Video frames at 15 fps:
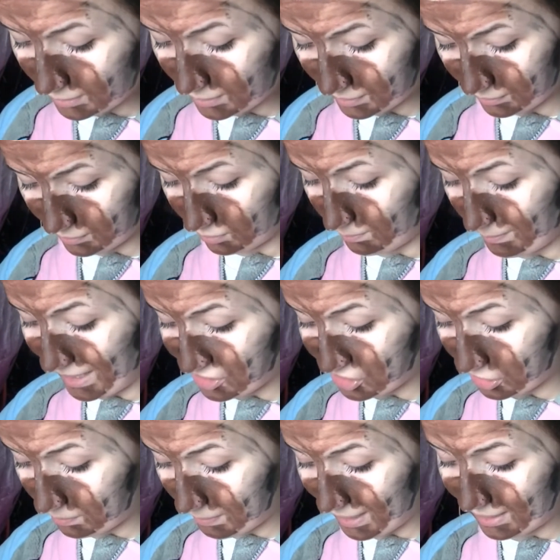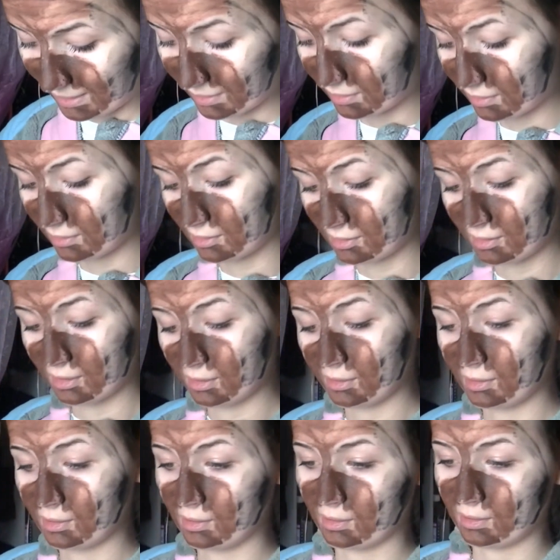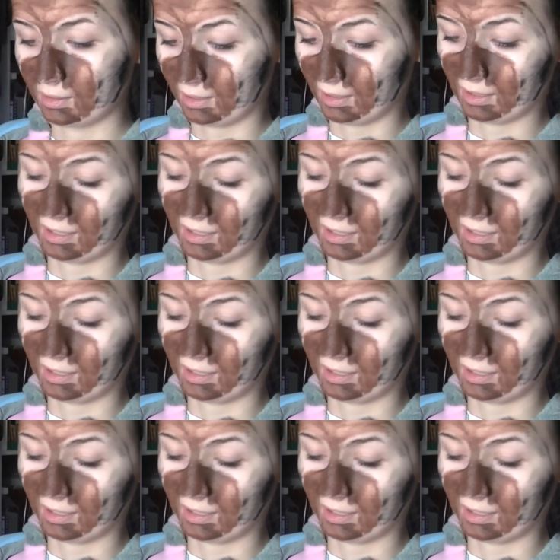then this is the Magic palette, and